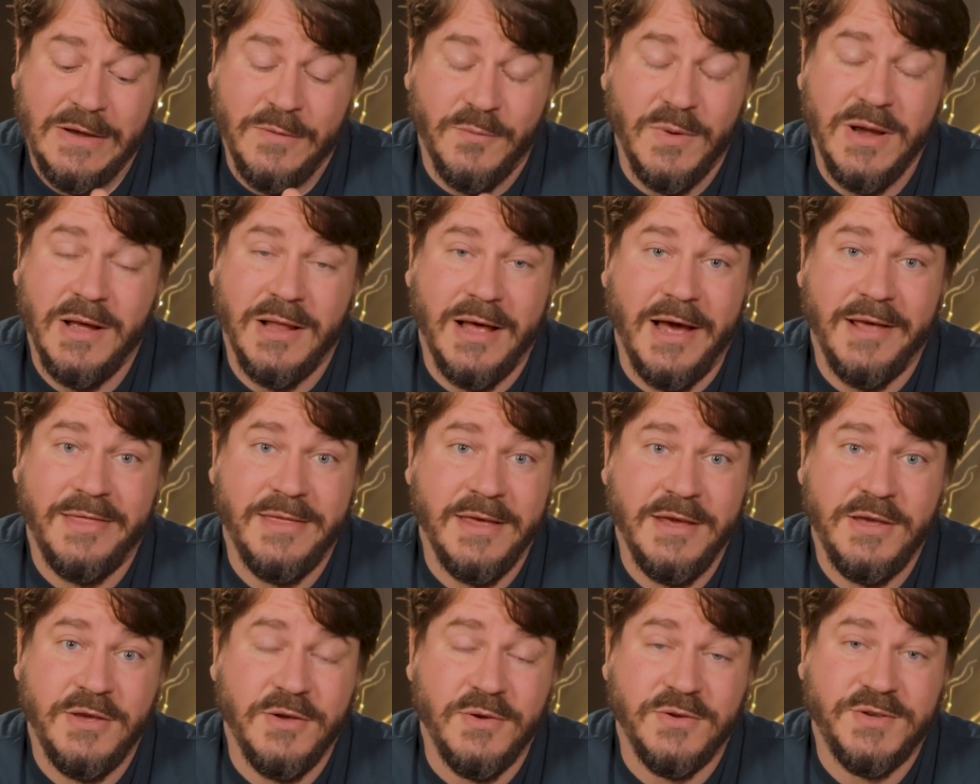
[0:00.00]
Well, I
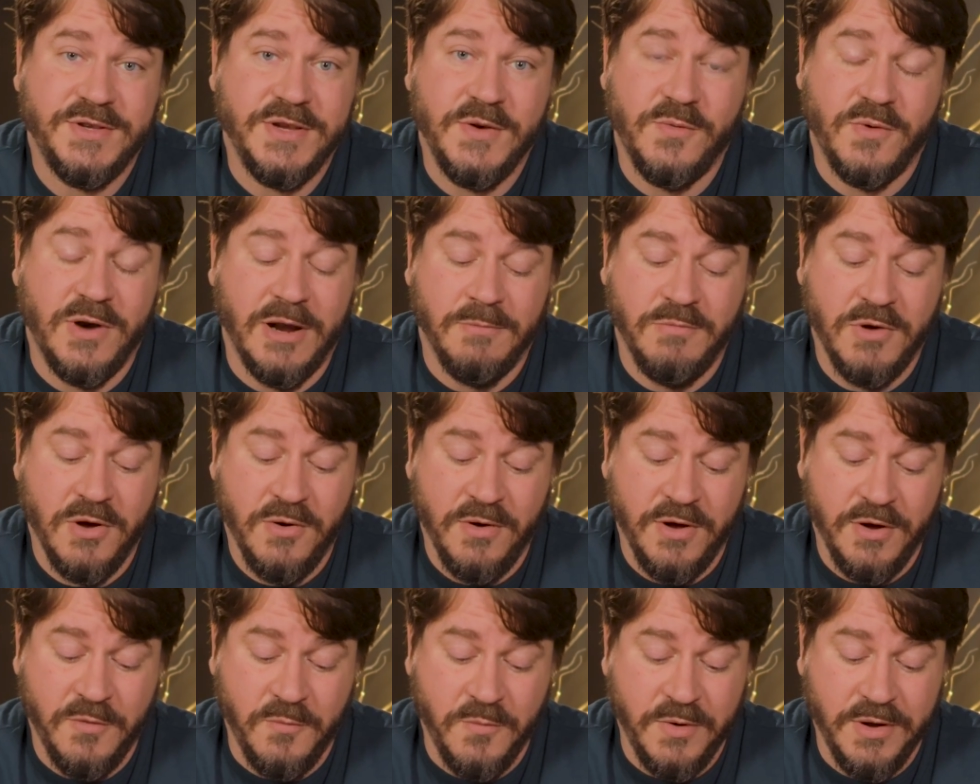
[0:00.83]
think you see where I'm
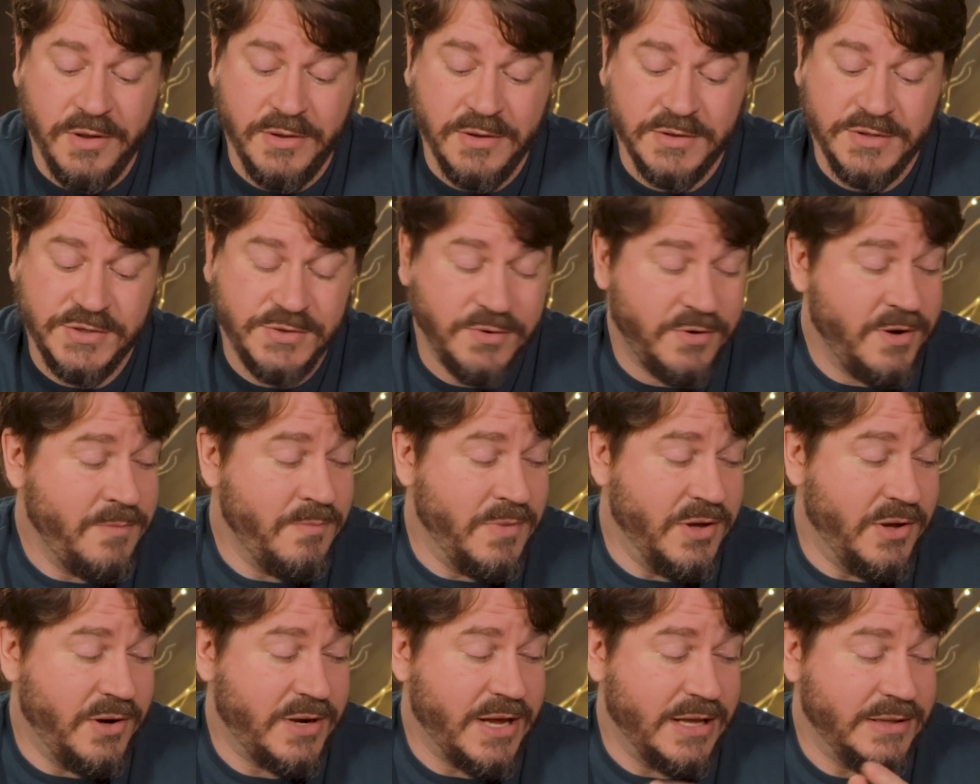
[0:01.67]
going with soy
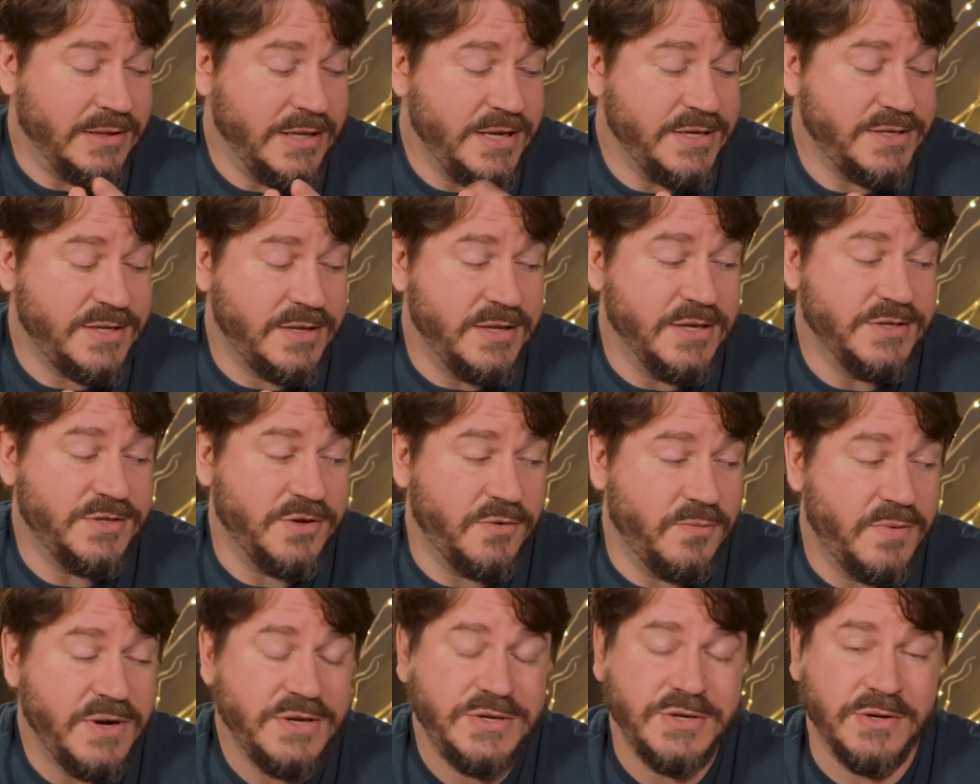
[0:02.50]
milk, at least this
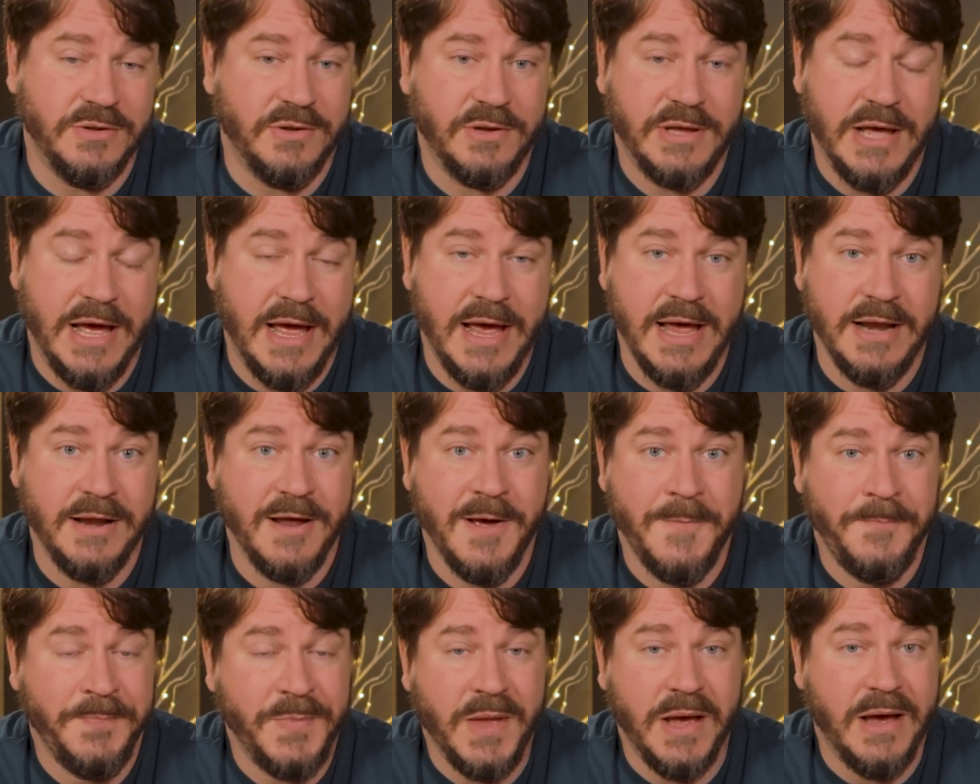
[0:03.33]
original kind.
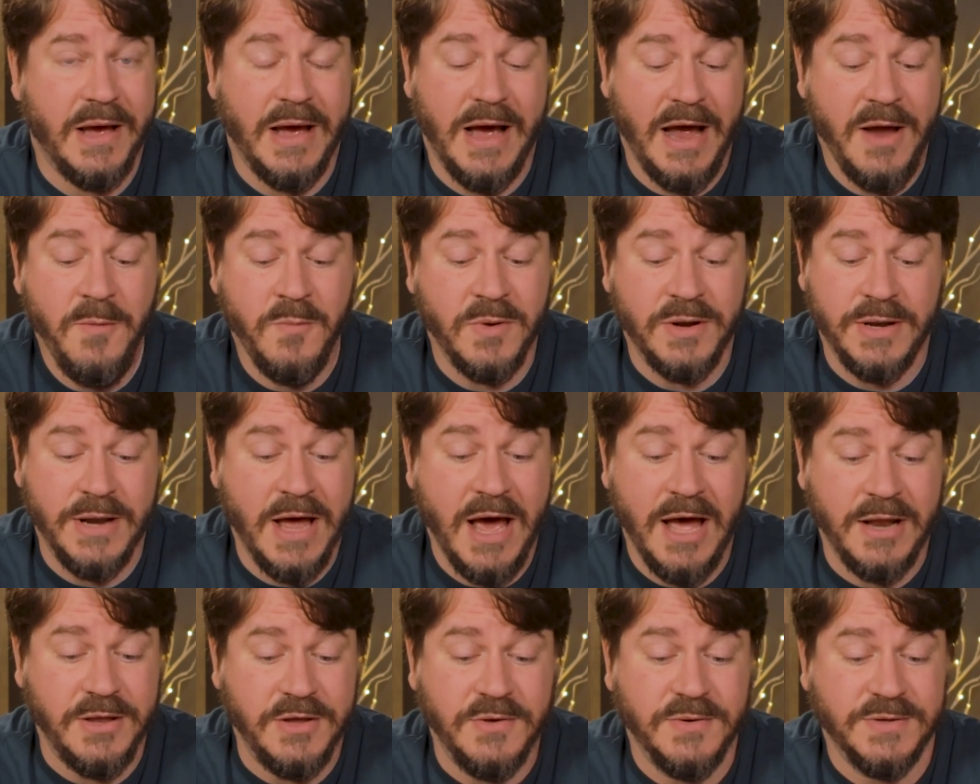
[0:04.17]
I would
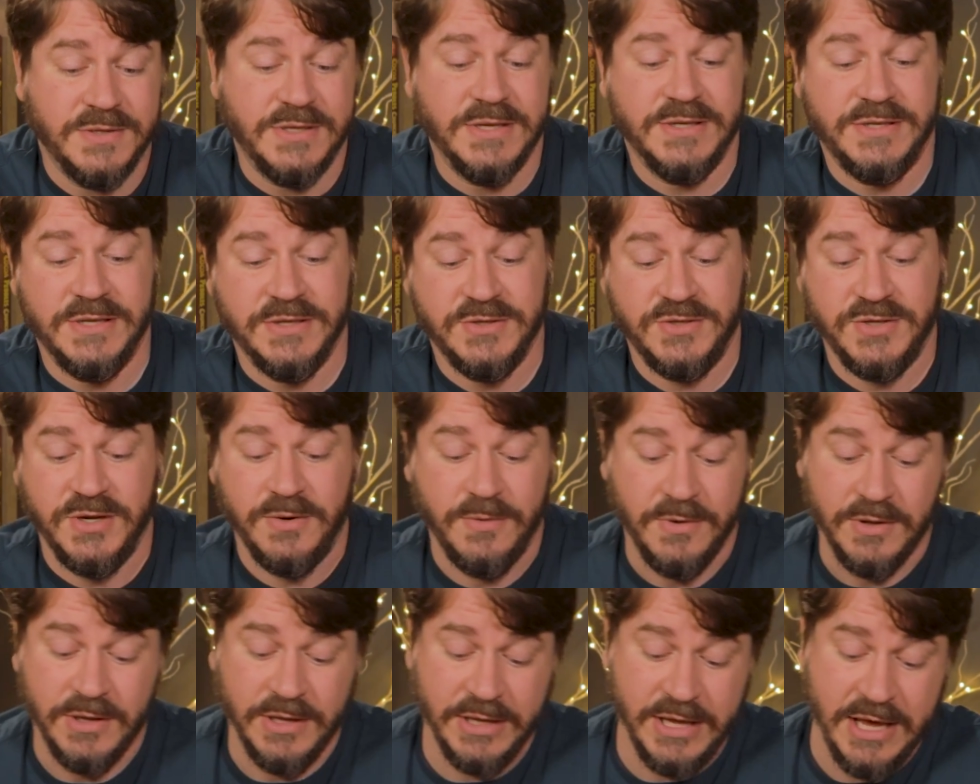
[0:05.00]
not use this in
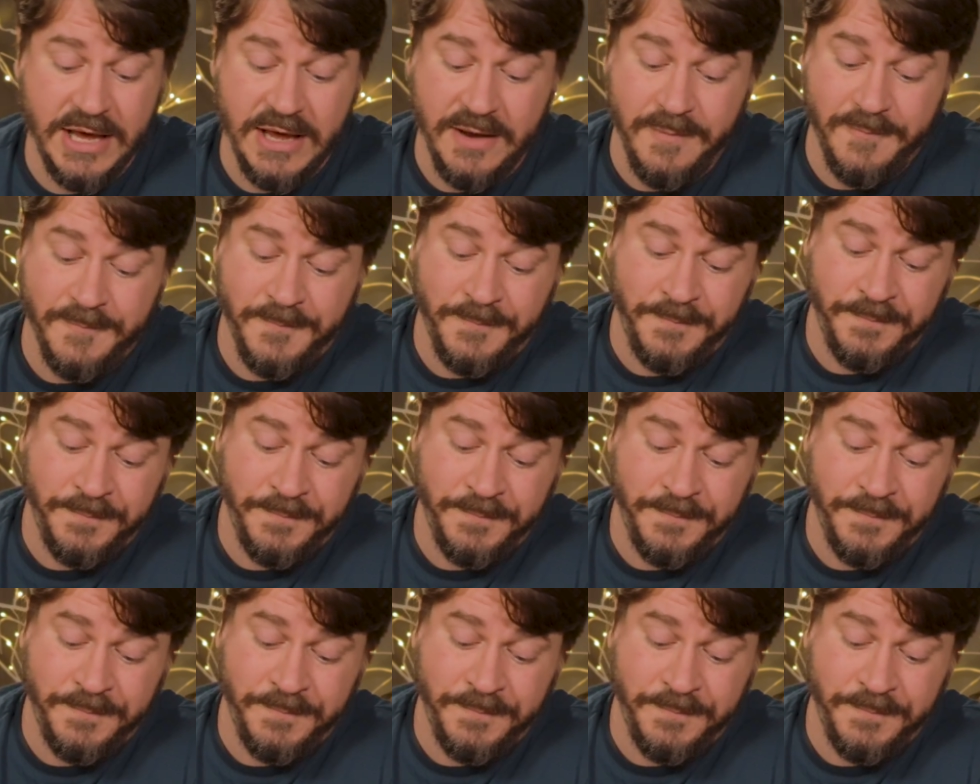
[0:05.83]
cereal again.